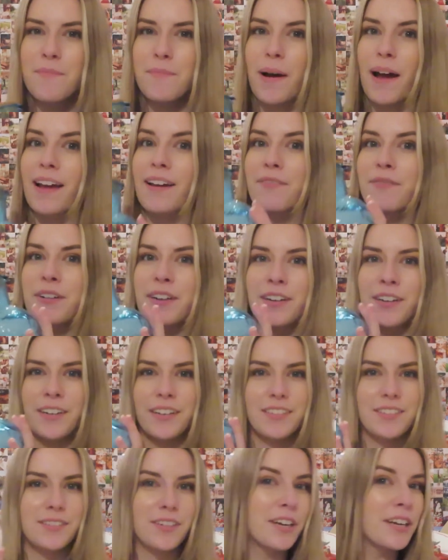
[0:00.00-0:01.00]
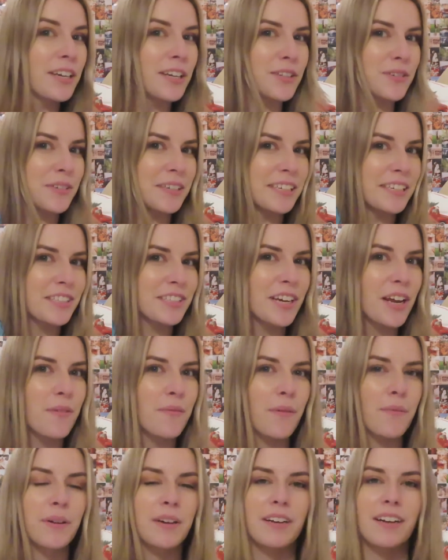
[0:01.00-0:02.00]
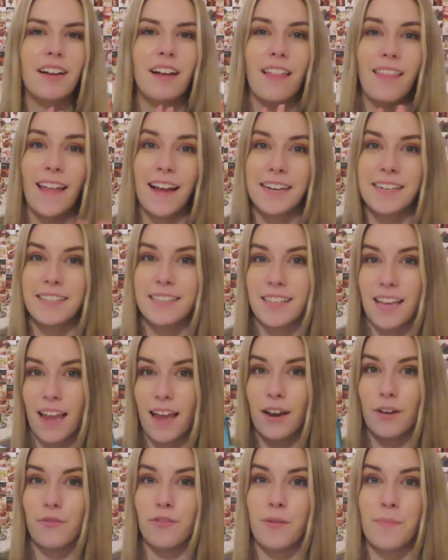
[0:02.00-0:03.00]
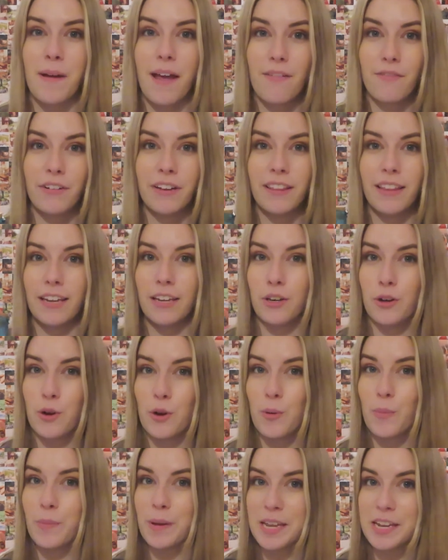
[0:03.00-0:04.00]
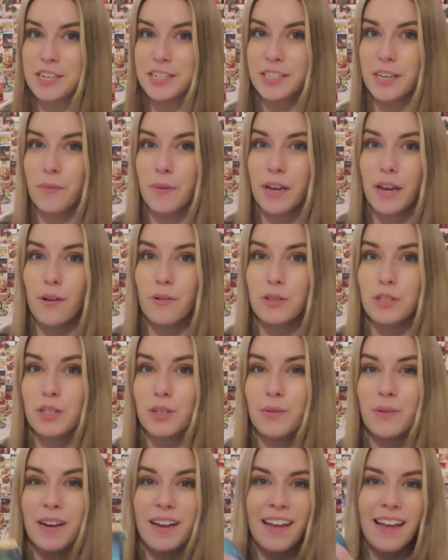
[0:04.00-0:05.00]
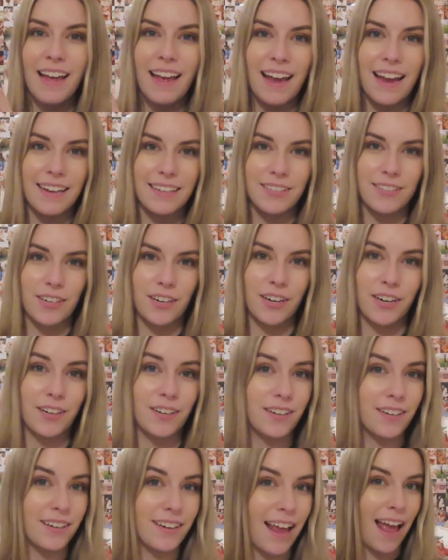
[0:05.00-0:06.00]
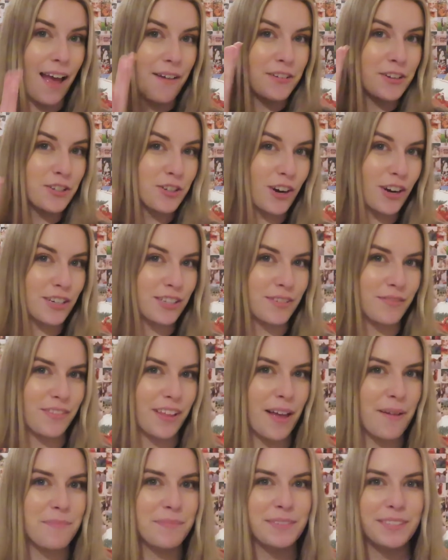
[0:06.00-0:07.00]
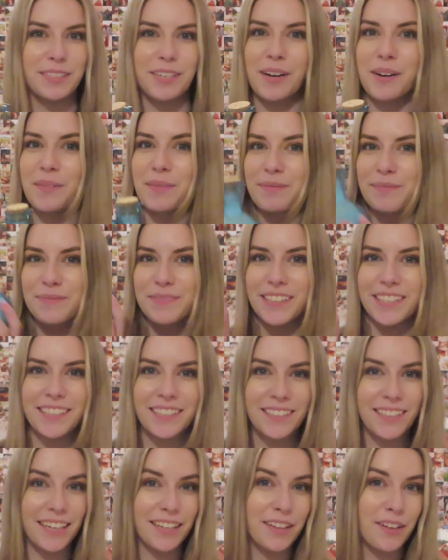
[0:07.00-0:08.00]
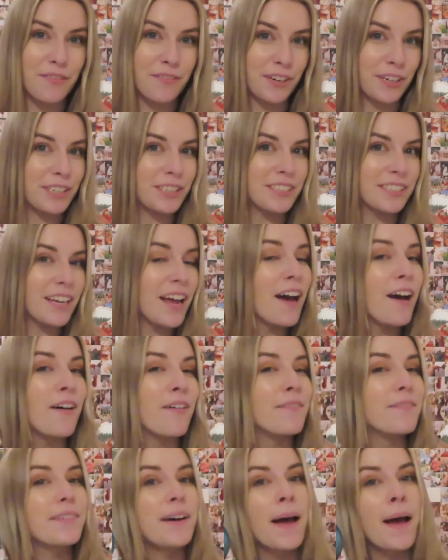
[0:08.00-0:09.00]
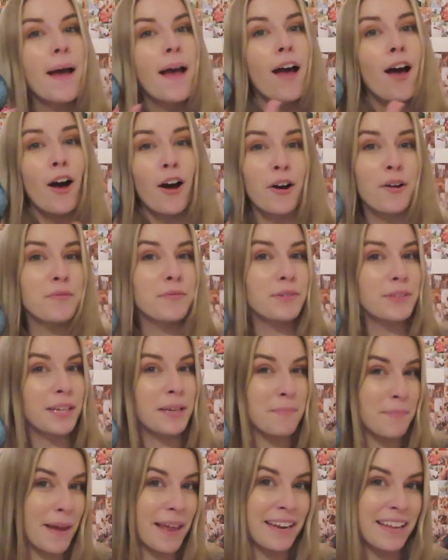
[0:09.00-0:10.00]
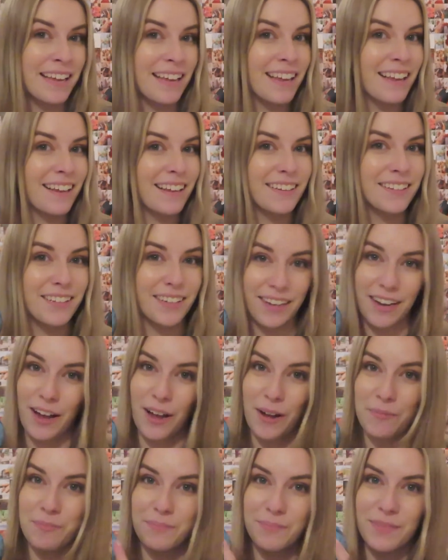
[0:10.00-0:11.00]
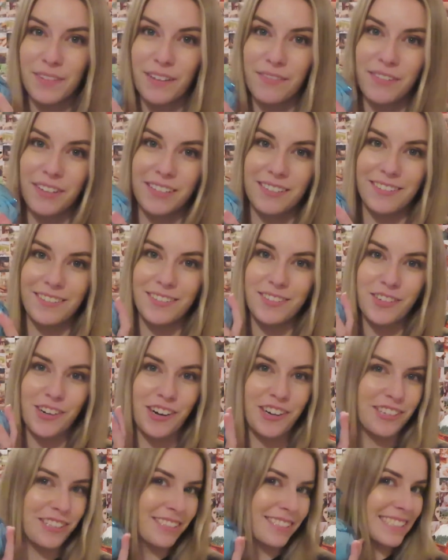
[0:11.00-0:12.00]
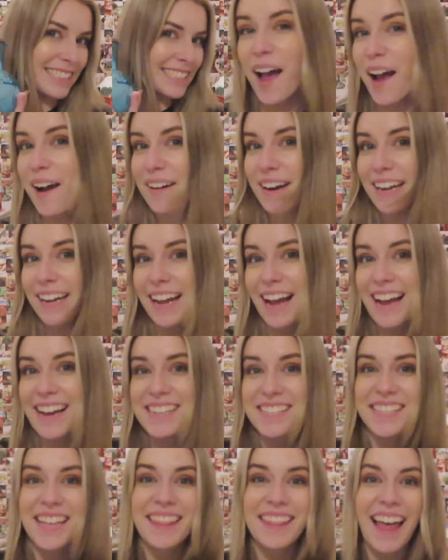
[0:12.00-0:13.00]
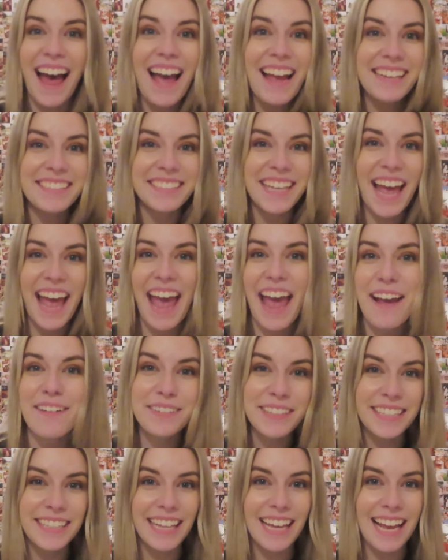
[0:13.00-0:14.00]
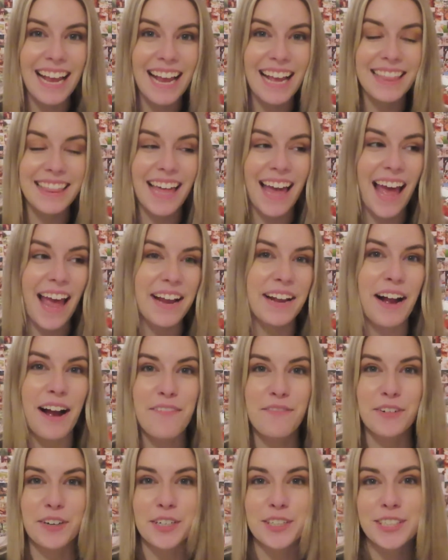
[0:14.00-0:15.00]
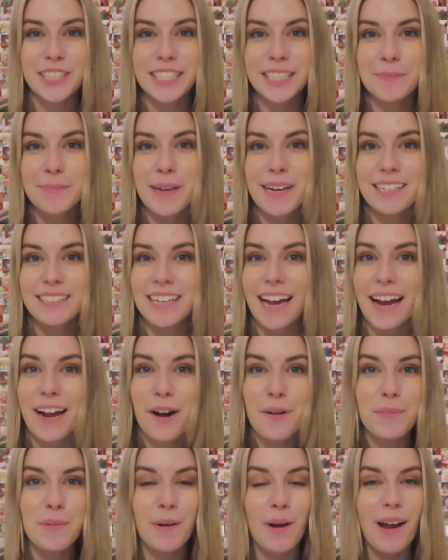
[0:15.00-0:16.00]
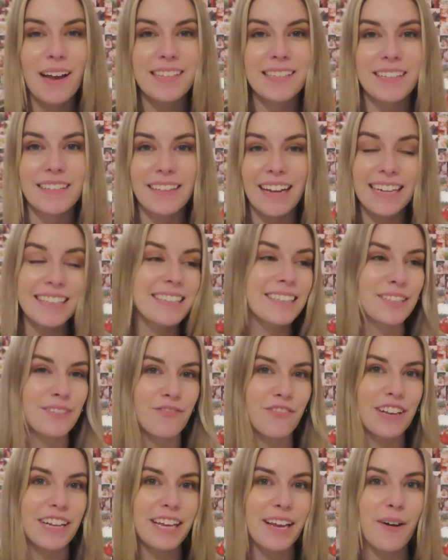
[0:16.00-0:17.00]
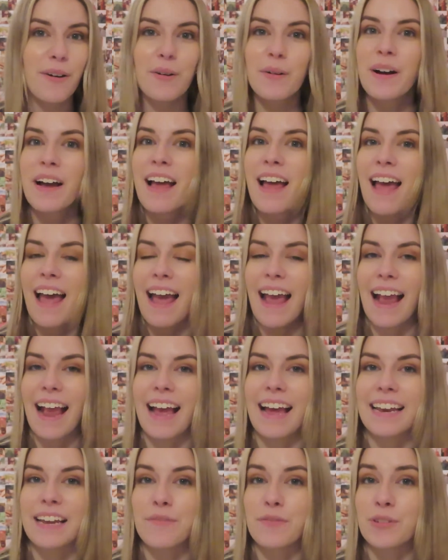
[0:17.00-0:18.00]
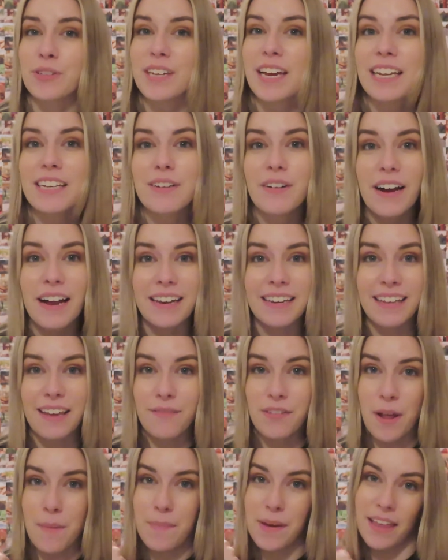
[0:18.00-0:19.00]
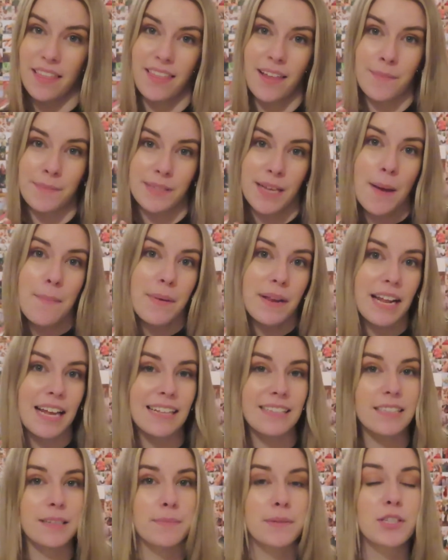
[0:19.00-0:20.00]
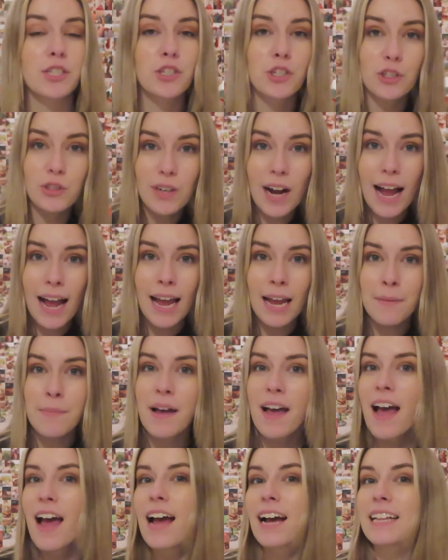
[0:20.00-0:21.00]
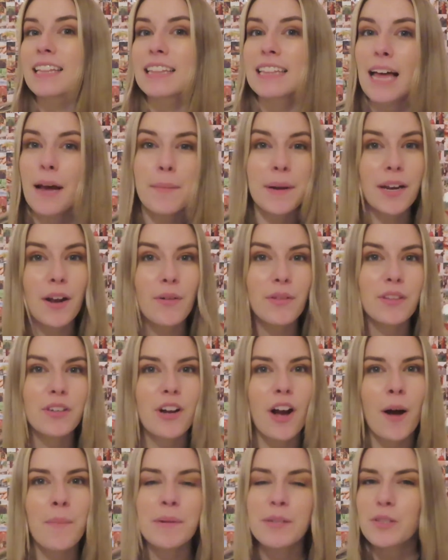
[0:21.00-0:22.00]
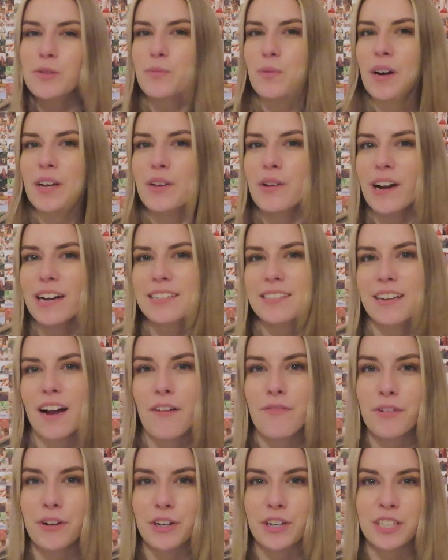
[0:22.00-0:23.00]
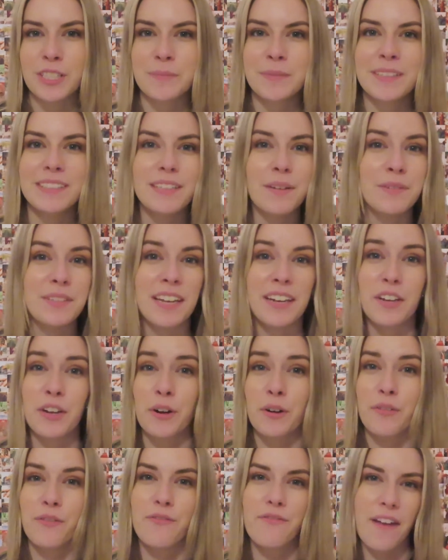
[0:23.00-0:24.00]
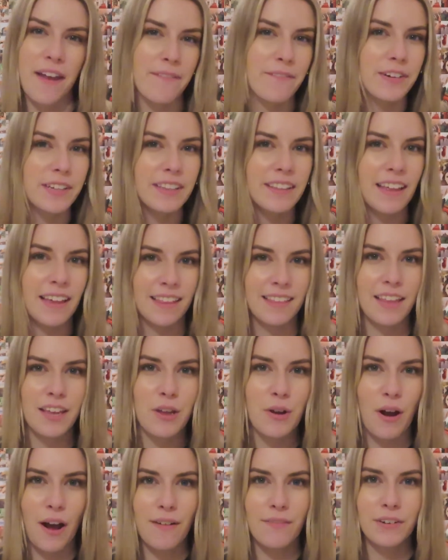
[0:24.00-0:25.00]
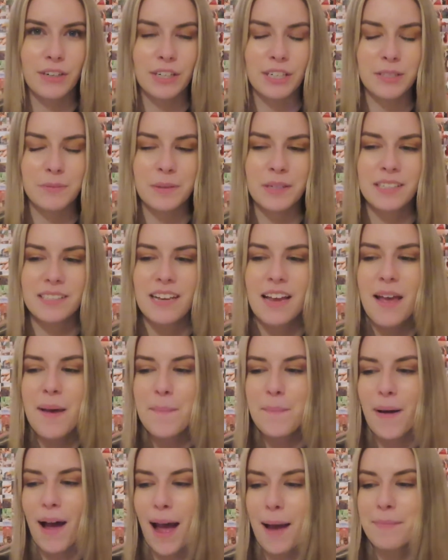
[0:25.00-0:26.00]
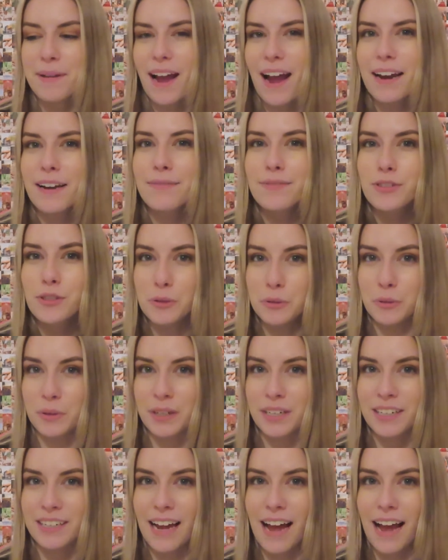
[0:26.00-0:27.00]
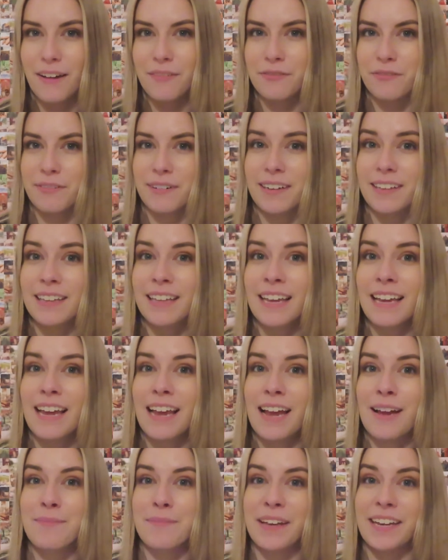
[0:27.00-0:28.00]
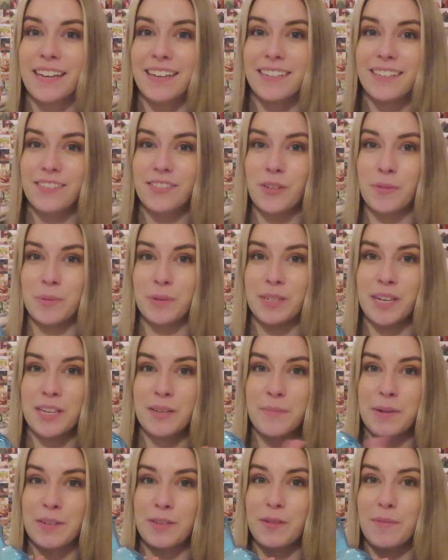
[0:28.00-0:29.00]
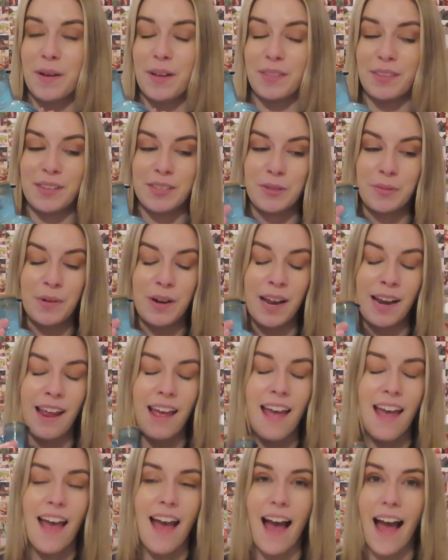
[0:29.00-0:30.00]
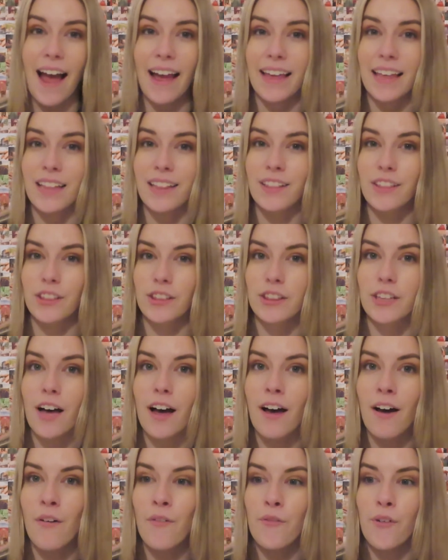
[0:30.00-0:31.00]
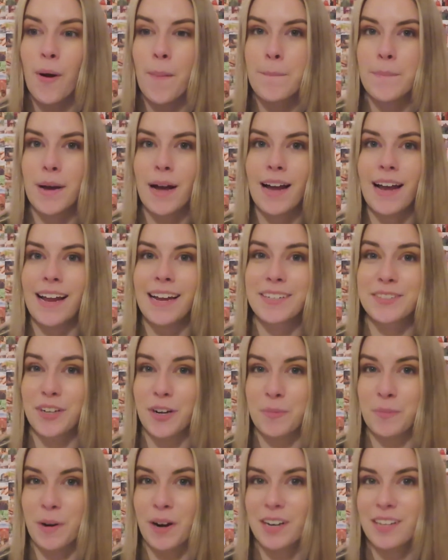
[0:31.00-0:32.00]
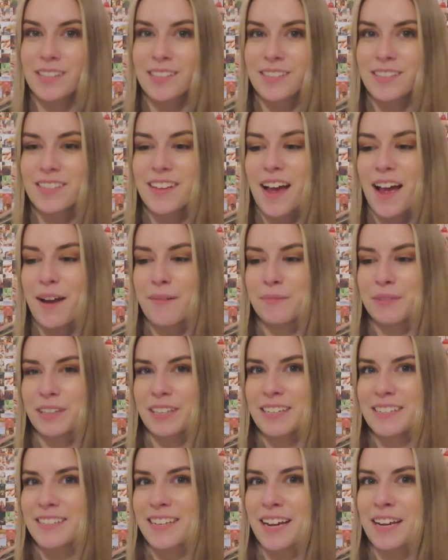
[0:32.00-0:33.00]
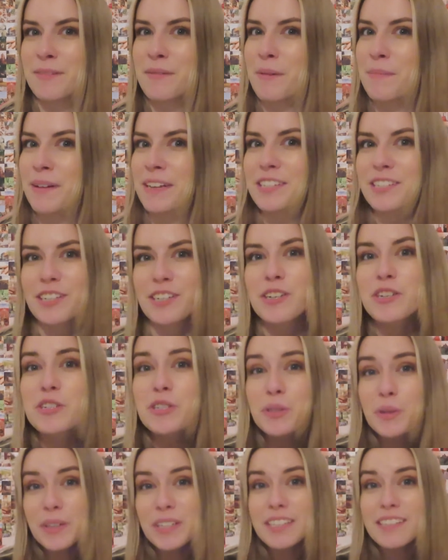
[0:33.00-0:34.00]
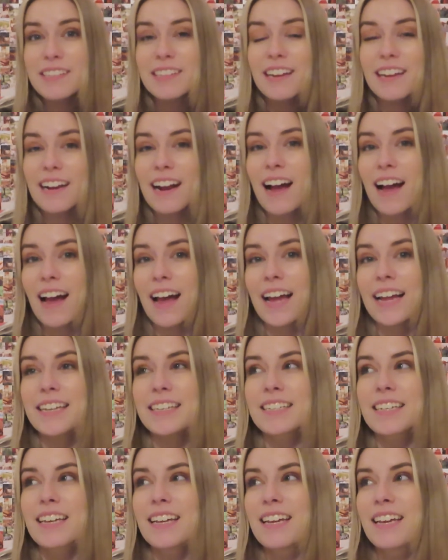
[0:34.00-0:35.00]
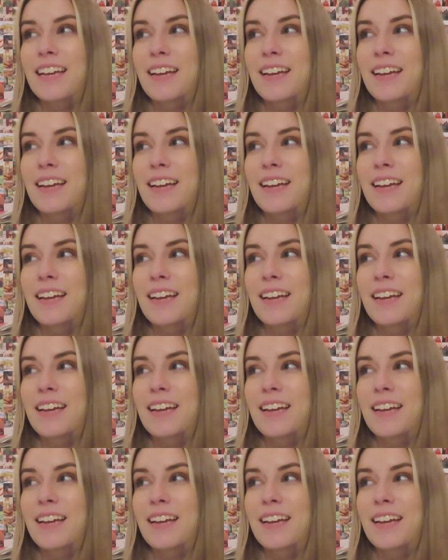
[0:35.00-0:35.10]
But we're starting a tradition where we're going to collect sand from every like new beach that we go to and start having jars of them. So this is like the first of hopefully many to come of these little jars. All right, guys, that is everything that I got for Christmas. I hope you guys liked this video, and if you did, go ahead and give it a big thumbs up and hit subscribe. Let me know in the comments what you guys got for Christmas that was like your favorite thing that you got for Christmas. I'm kind of torn. I really am like super sentimental about this one. I love my Doc Martens. I'm really excited about my jean shorts that I got.